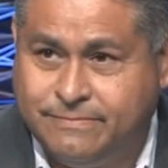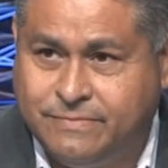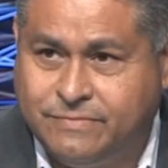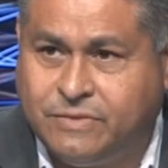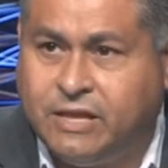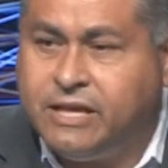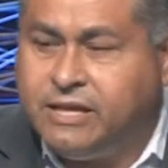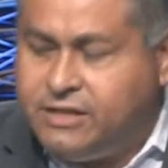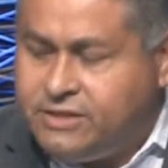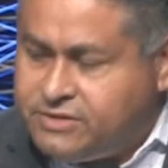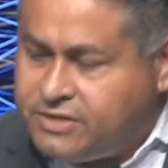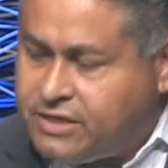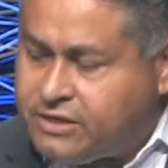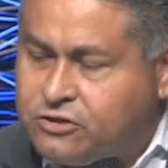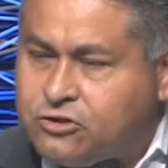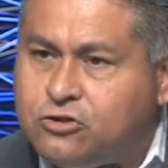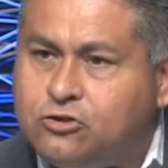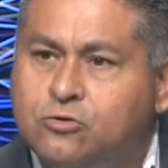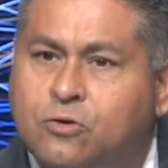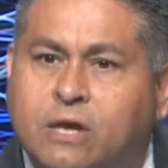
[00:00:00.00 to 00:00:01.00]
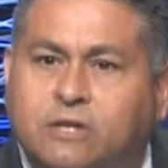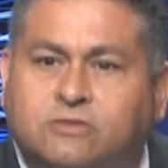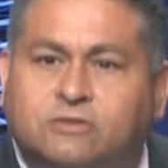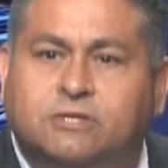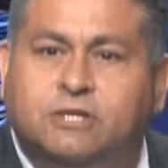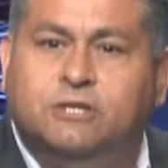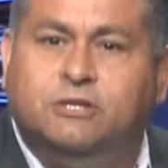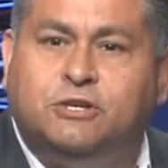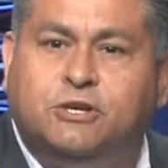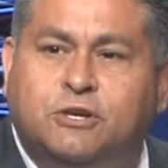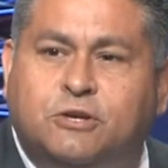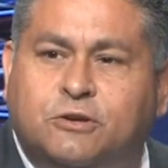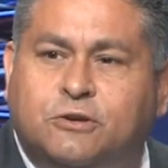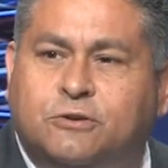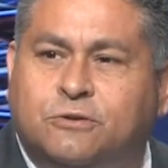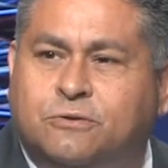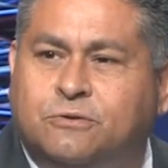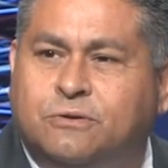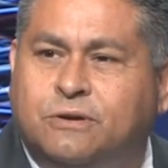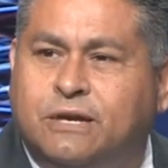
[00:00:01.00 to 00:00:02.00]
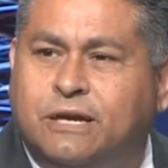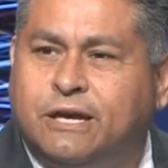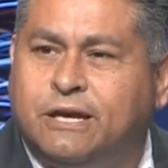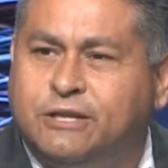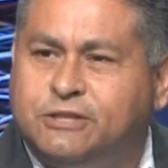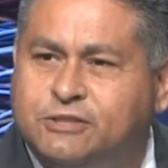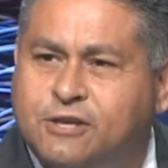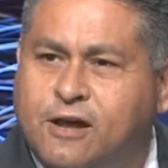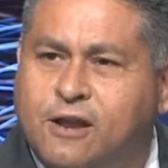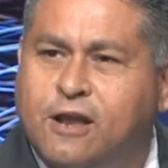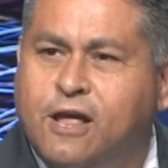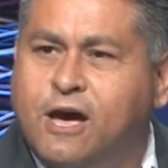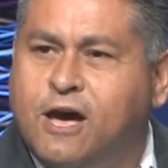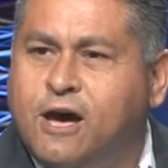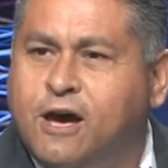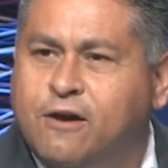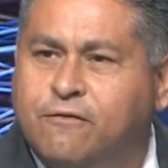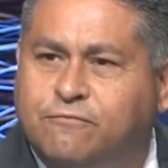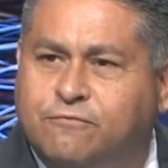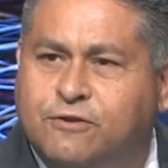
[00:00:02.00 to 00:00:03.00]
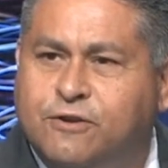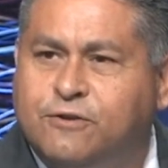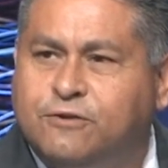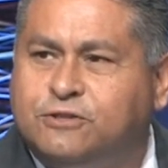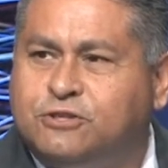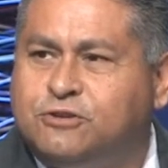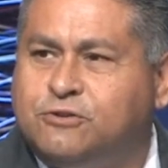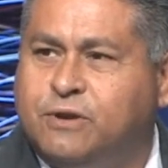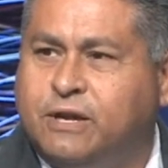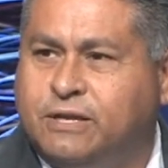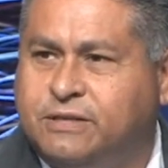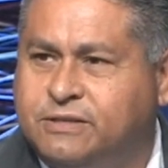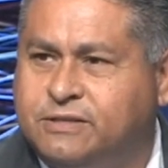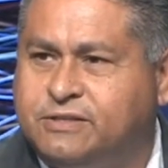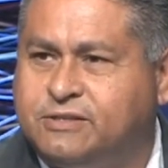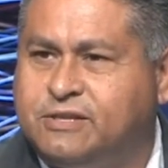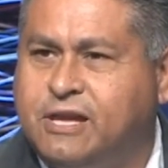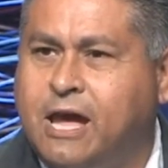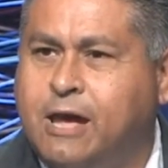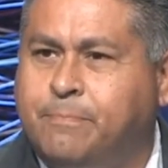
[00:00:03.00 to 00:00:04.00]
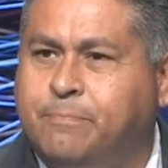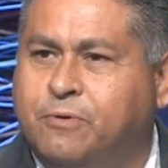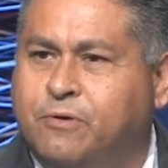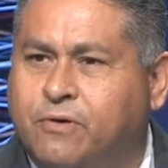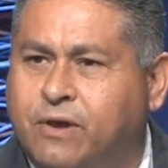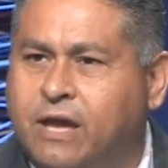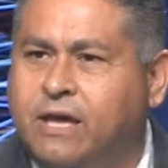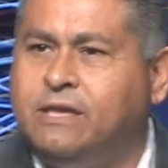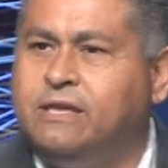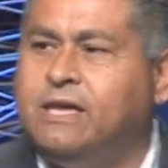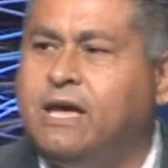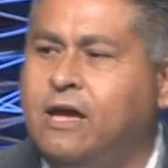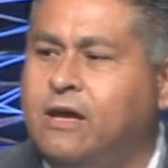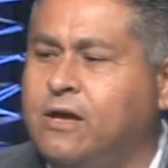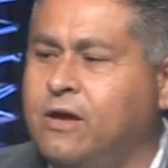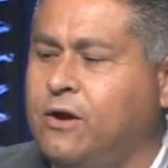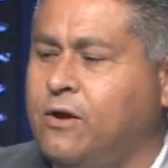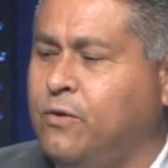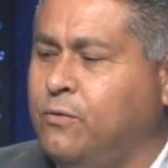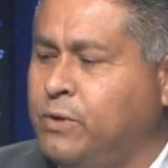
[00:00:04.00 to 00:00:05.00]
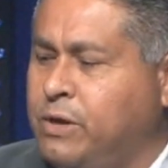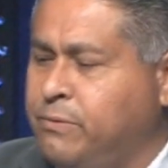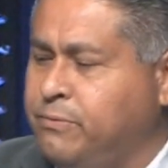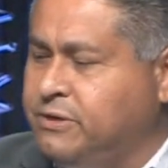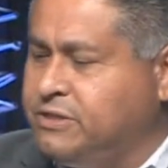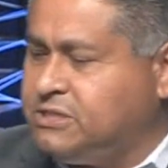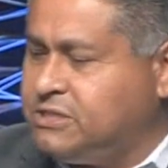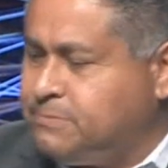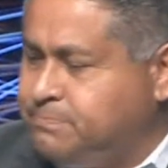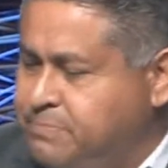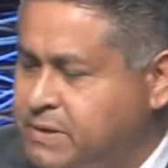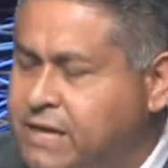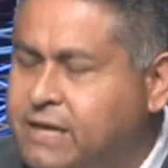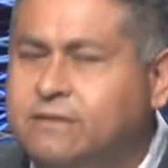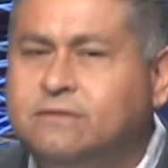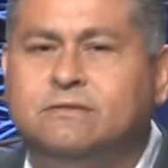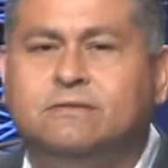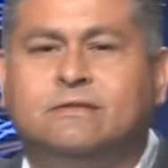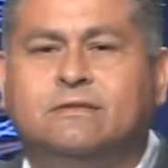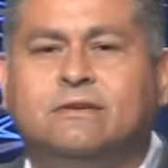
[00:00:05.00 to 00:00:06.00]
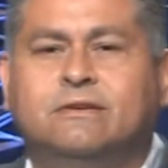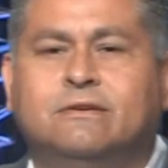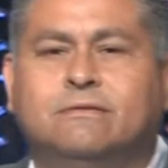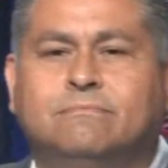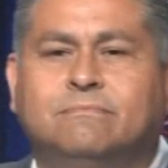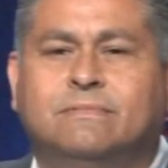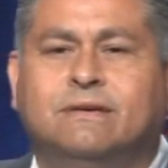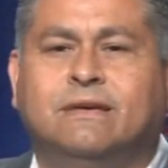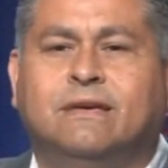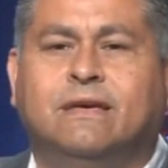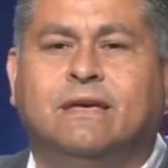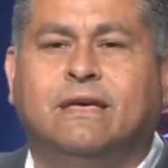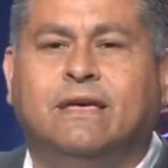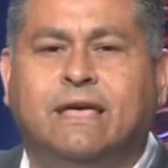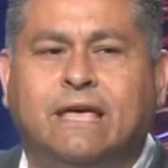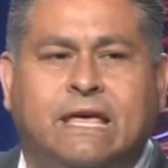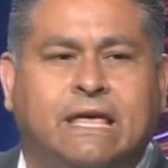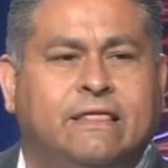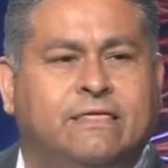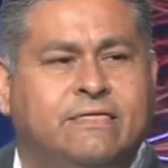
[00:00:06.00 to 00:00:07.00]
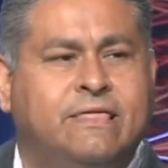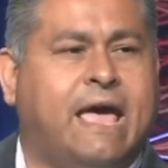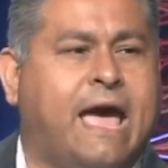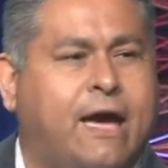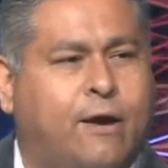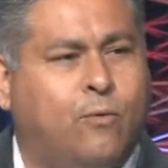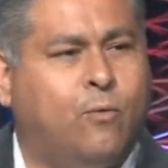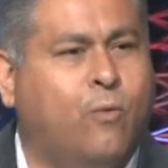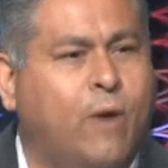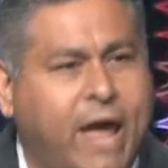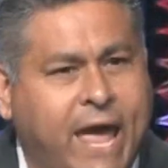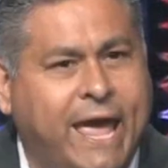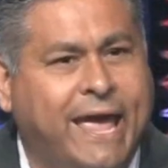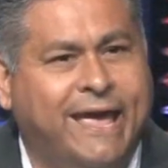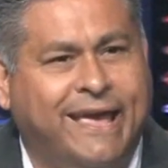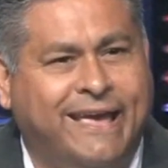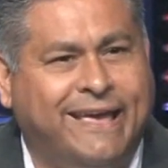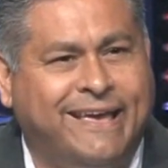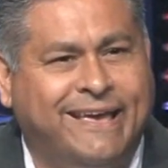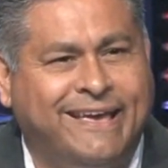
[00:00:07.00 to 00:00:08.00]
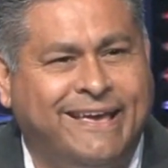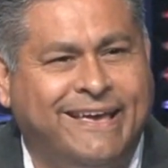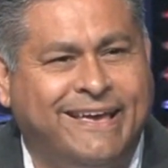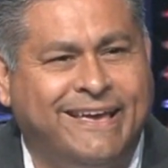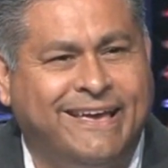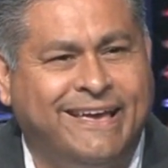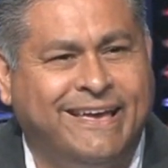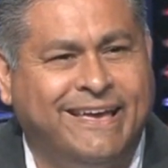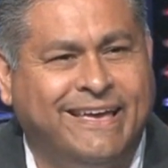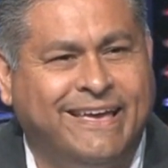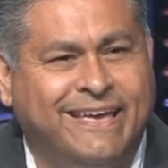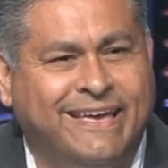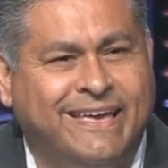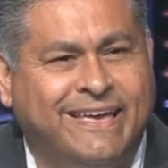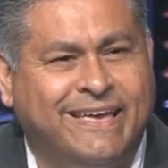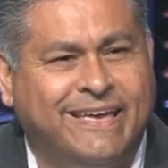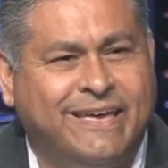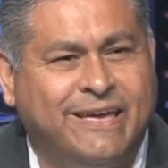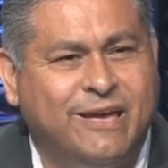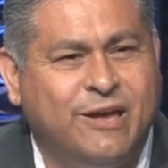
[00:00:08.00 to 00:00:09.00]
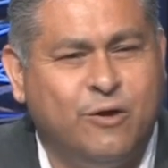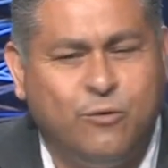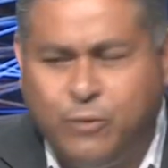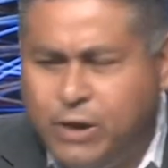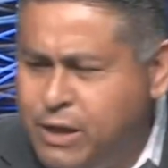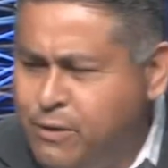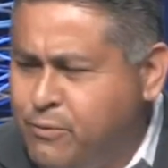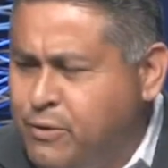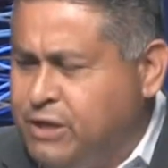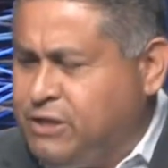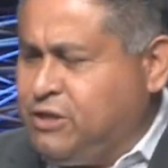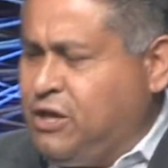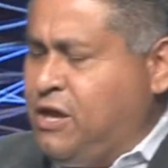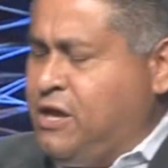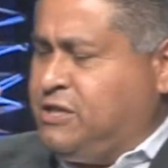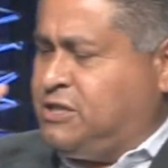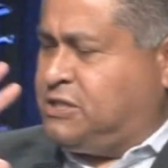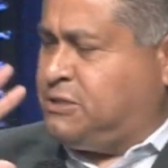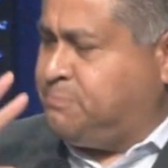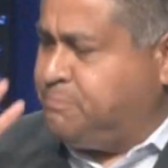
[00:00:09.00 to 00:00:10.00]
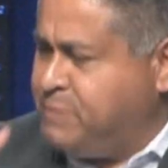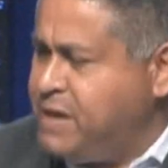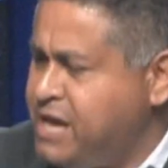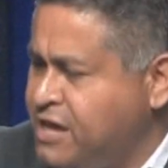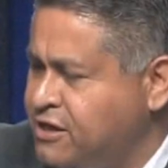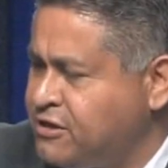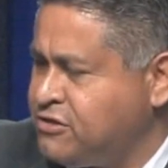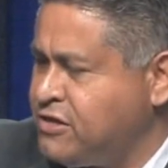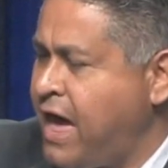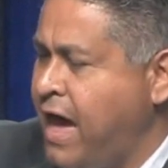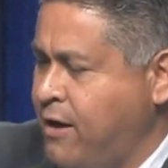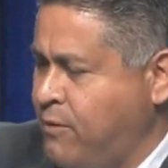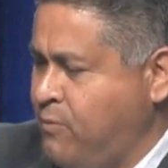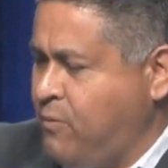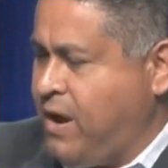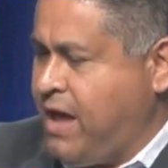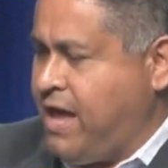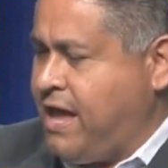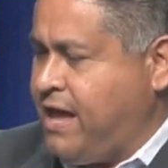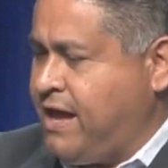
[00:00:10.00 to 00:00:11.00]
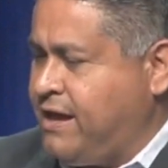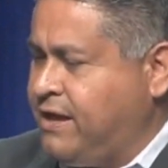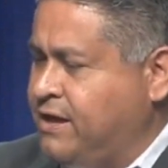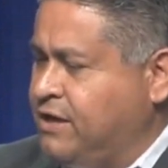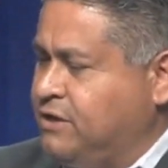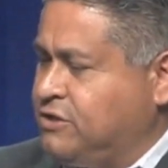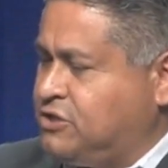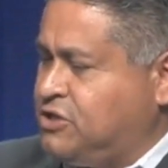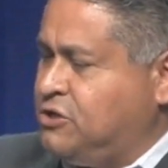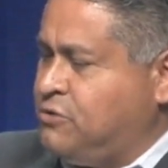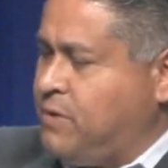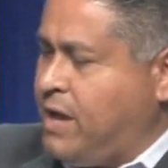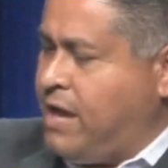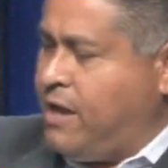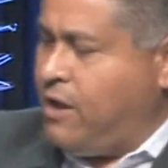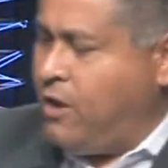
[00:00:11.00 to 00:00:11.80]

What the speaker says: that he's entrusted you to love, nurture, and disciple, and yet we would speak to them in that way. We would speak that way to a